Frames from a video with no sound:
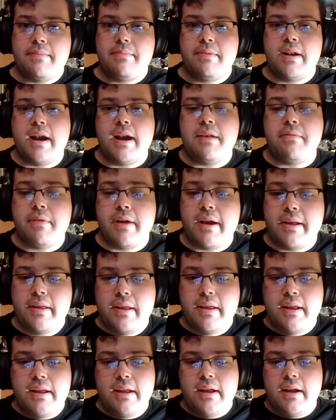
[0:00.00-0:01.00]
But anyway,
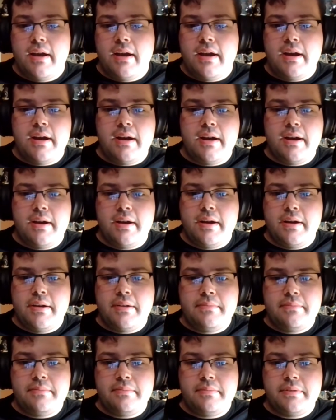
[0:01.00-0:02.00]

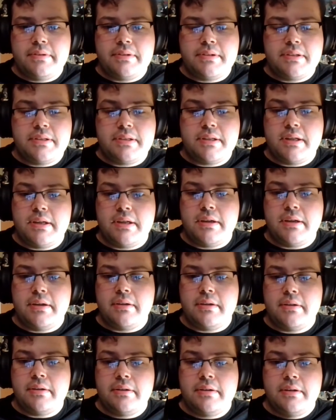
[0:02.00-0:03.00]
um let's see
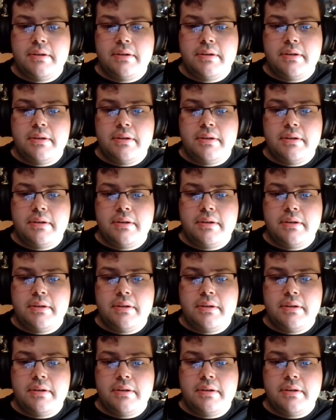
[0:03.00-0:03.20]
here.